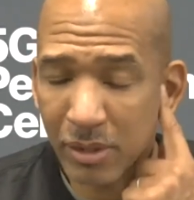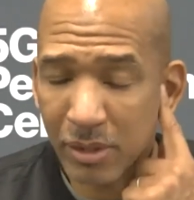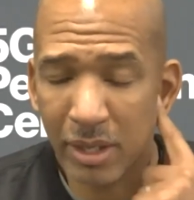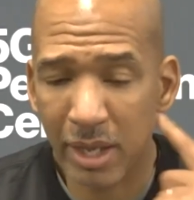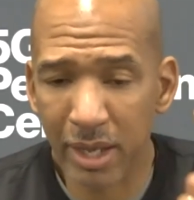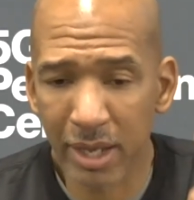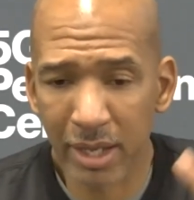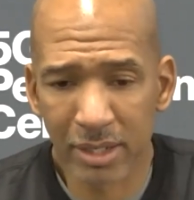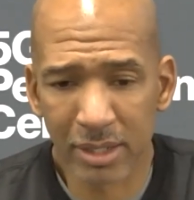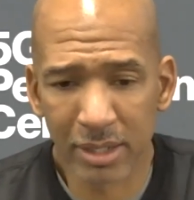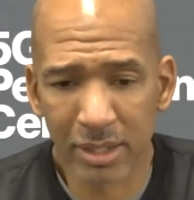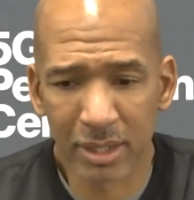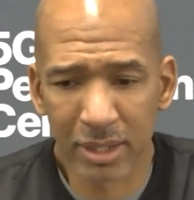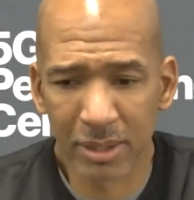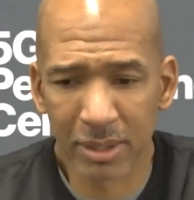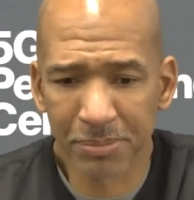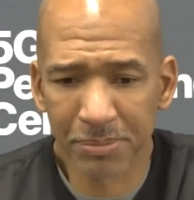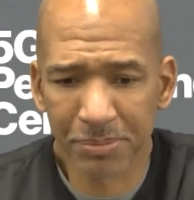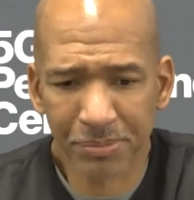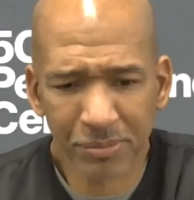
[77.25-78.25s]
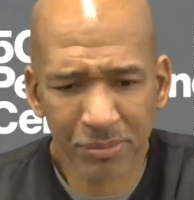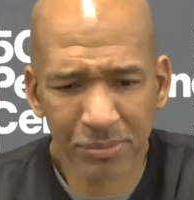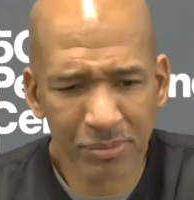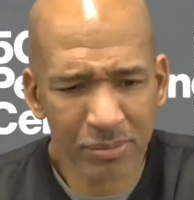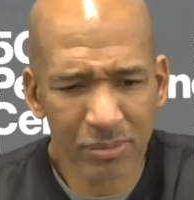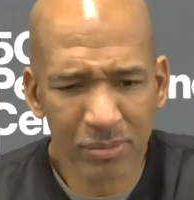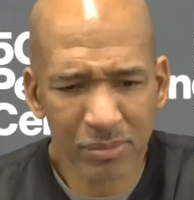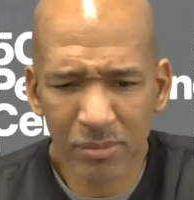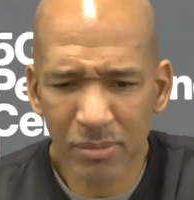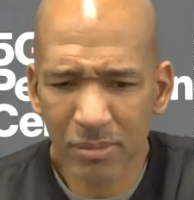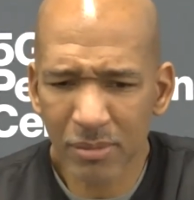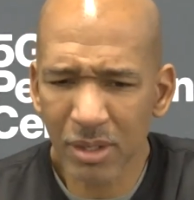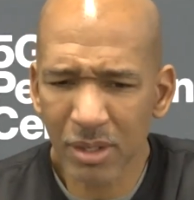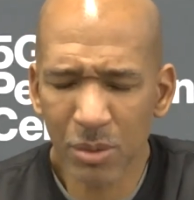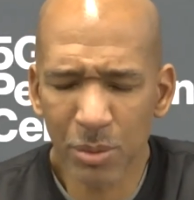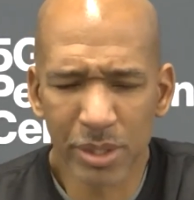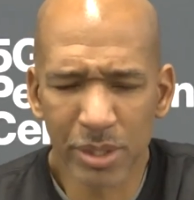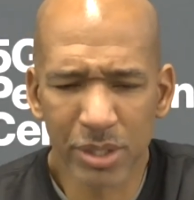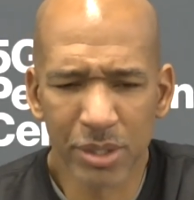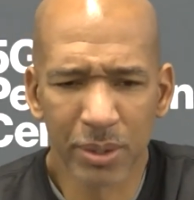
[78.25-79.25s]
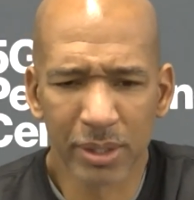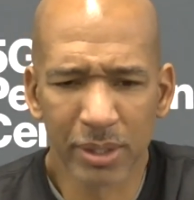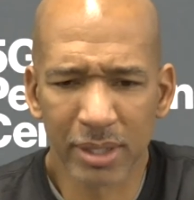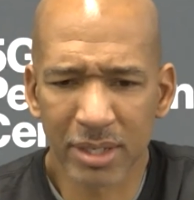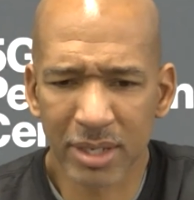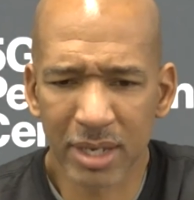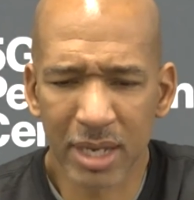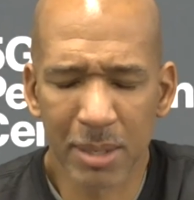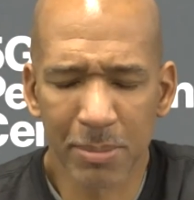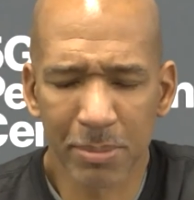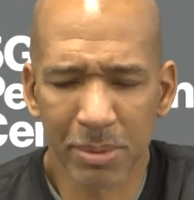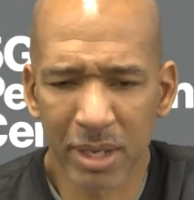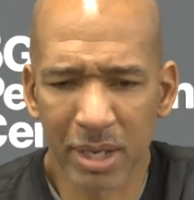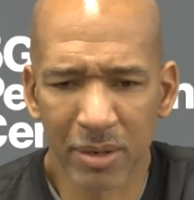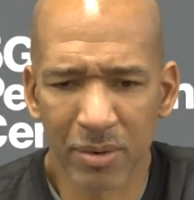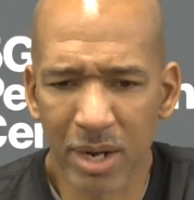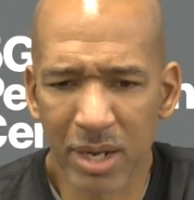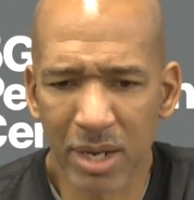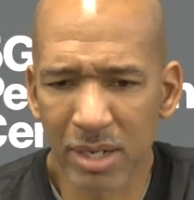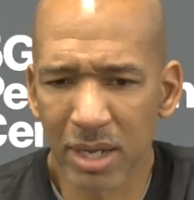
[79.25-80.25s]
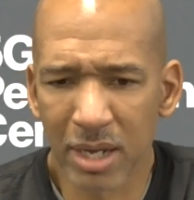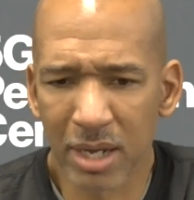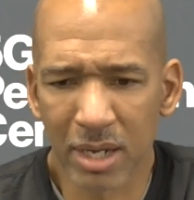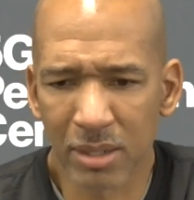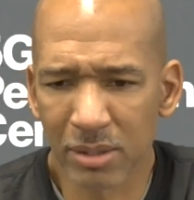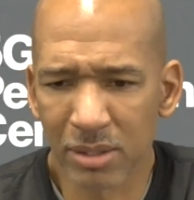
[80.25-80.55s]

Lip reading: And we're doing the same thing right now.